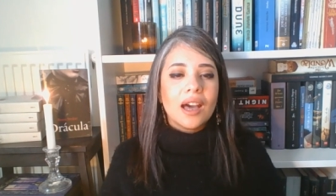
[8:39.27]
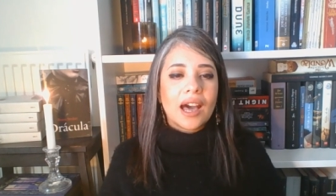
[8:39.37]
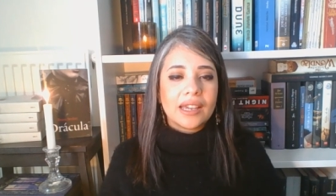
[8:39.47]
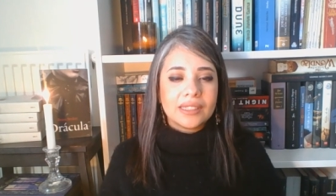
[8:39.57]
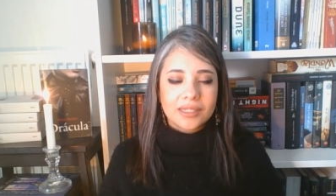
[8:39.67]

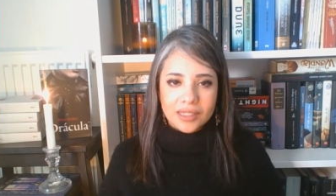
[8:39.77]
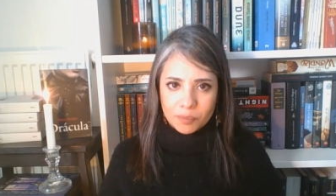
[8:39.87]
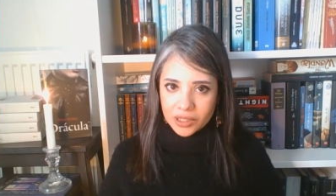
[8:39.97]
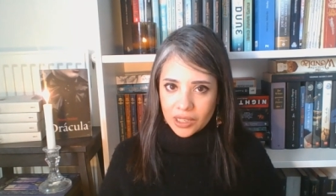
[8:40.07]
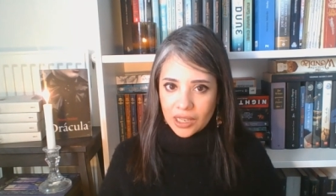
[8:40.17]
I
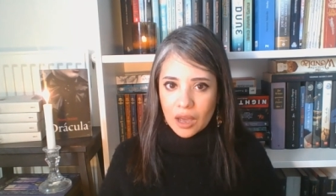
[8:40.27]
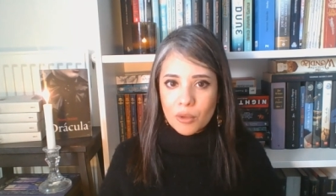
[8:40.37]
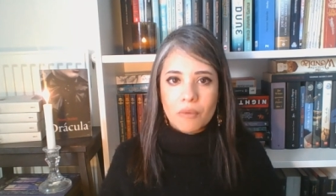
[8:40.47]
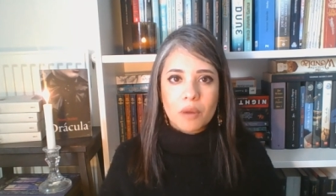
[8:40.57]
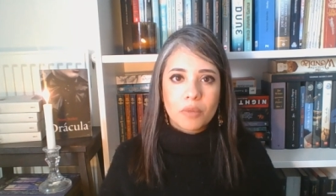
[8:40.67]
did play,
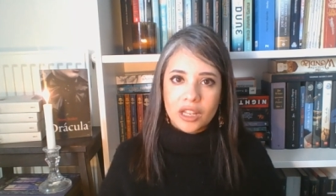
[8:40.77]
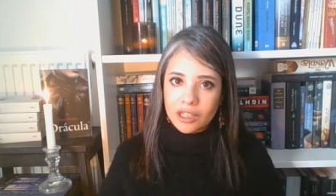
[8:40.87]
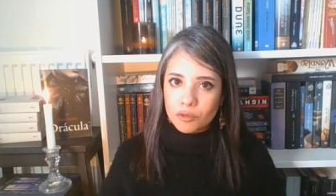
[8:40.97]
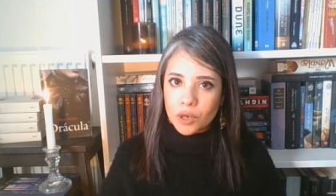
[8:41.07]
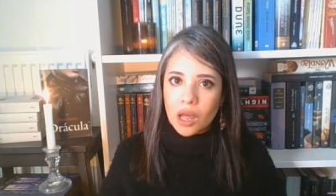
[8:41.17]
however, Puck
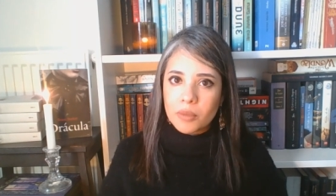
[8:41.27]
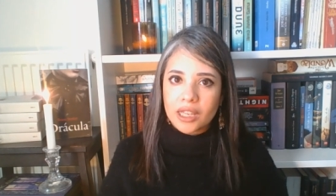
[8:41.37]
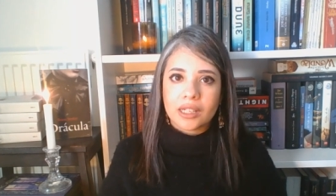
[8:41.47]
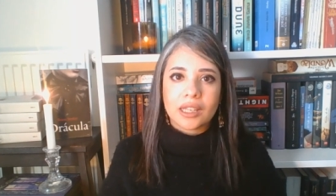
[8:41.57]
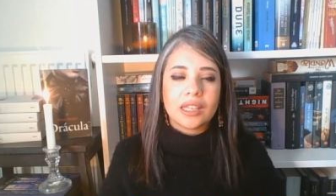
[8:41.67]
and
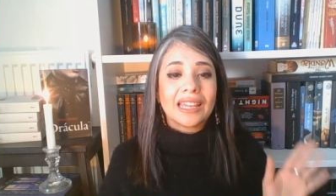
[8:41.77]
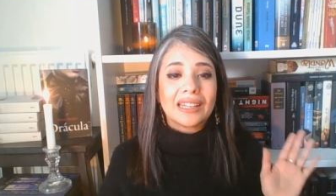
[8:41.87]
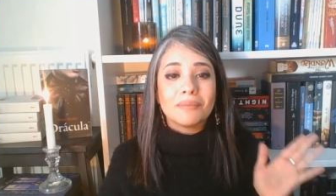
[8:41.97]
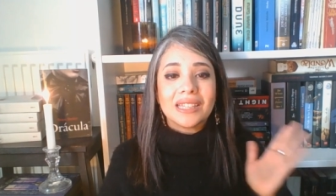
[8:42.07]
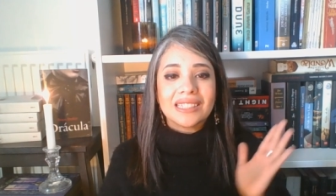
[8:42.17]
Robin in
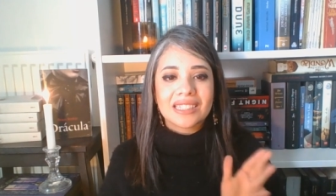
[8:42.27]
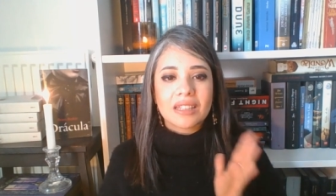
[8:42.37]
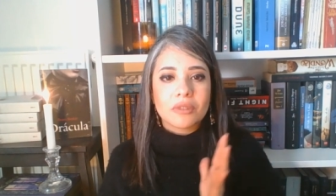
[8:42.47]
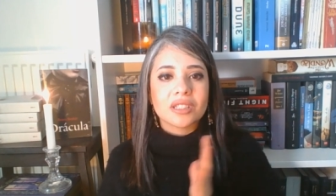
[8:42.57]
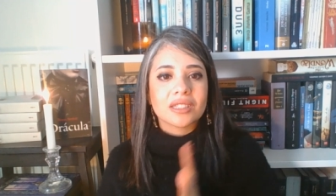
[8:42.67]
A
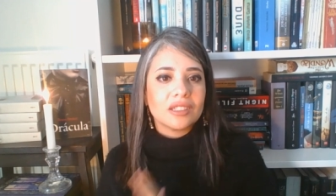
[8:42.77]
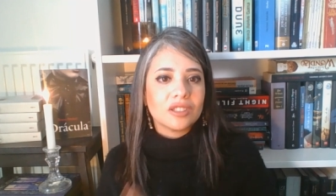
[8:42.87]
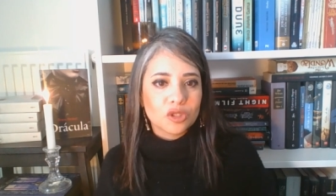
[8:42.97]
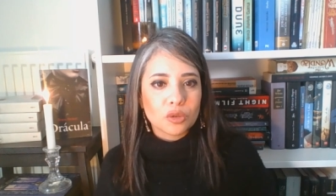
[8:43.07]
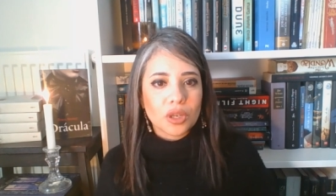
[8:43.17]
Midsummer
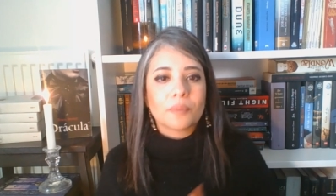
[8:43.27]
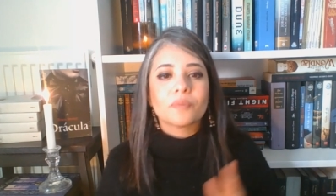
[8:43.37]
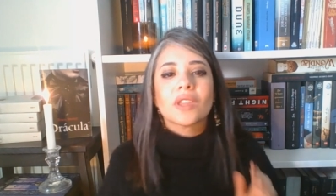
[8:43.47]
Night's Dream.